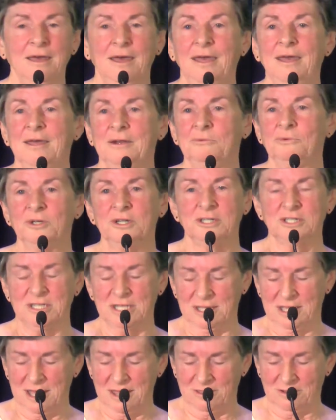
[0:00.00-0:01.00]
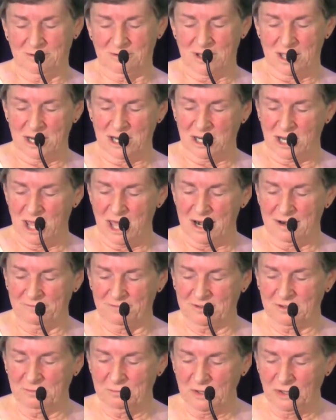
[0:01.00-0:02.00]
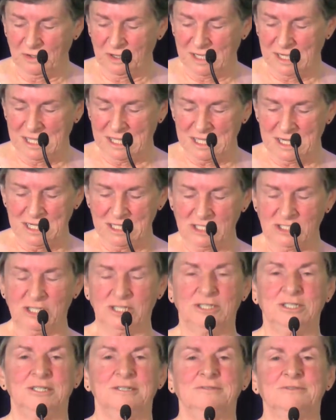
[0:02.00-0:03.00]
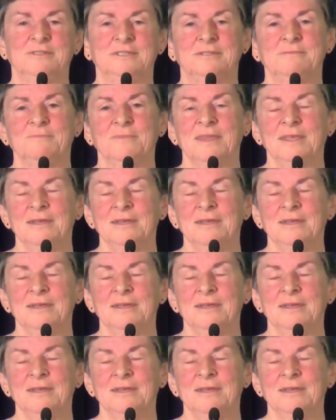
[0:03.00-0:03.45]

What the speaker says: and work together on a lot of community initiatives.